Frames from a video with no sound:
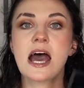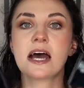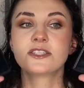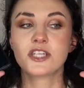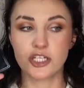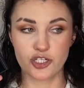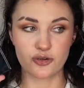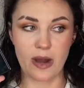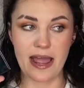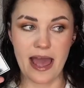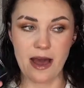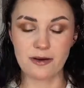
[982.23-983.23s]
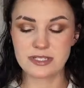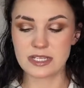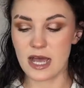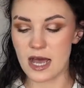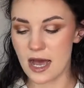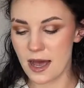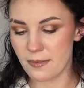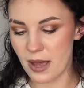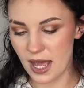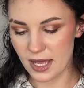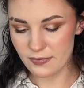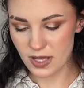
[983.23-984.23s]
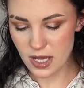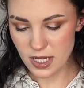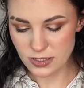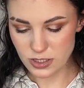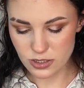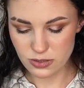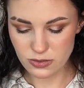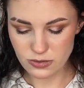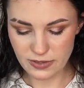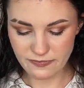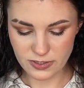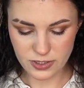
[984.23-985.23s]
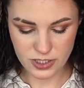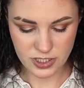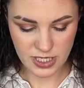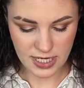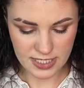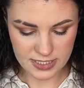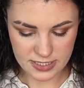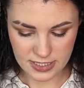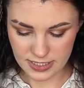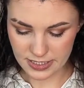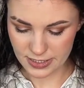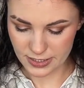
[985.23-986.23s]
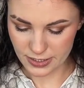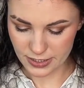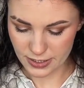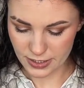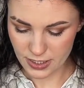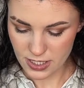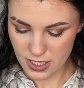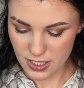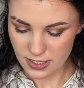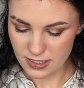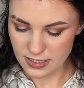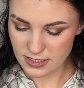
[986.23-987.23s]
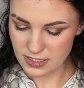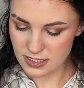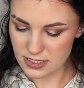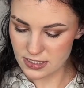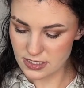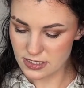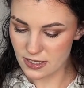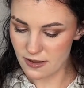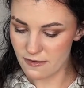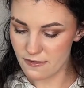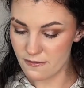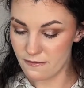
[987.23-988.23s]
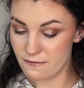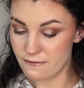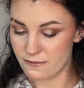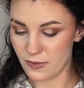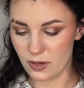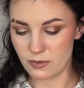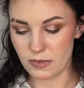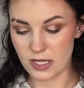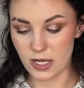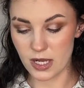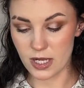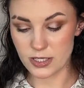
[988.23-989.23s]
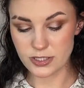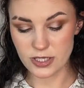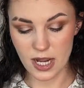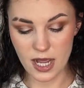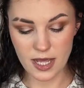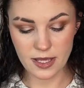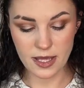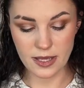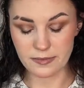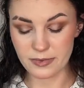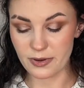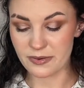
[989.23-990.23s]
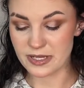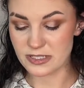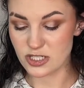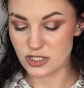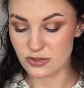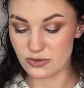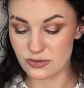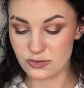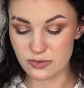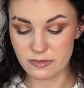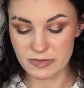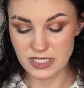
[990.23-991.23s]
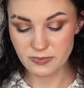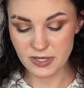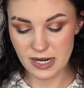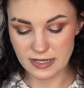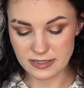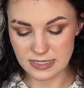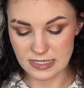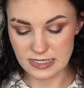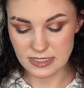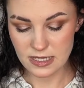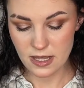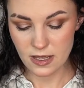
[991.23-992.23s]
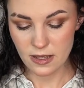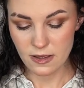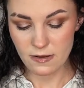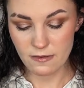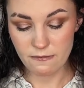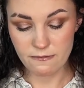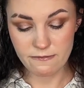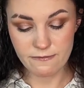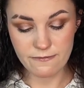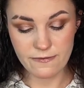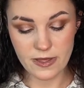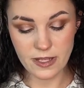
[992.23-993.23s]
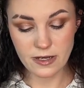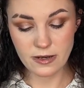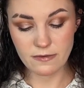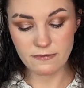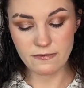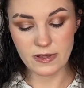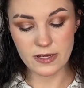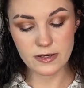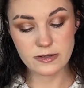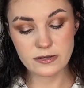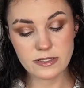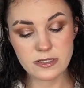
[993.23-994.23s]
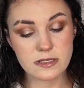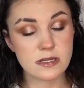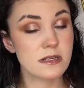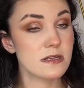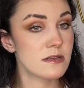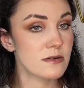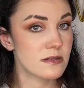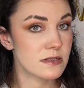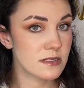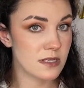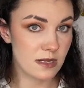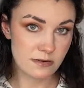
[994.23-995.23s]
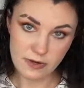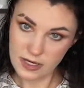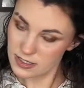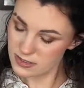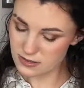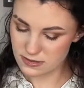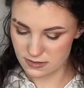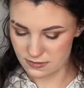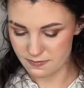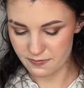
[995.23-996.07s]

to try out. I've got two different shades here. This is, oh my gosh, I am going to mispronounce this. Venusen Sunrise.